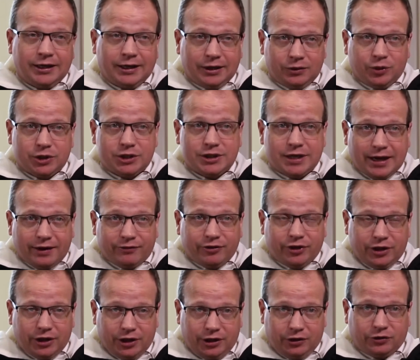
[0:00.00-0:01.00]
in which
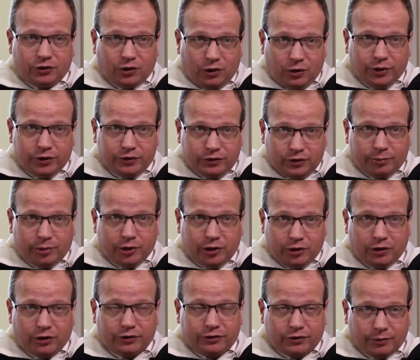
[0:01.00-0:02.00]
everything is always
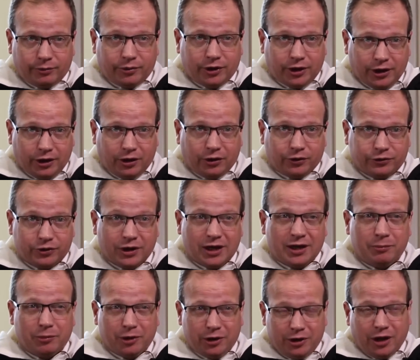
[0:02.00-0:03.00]
dependent on something else,
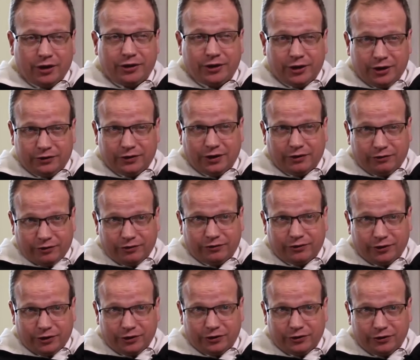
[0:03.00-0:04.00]
but nothing is ever
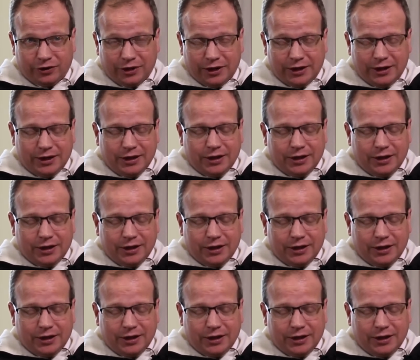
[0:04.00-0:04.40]
first.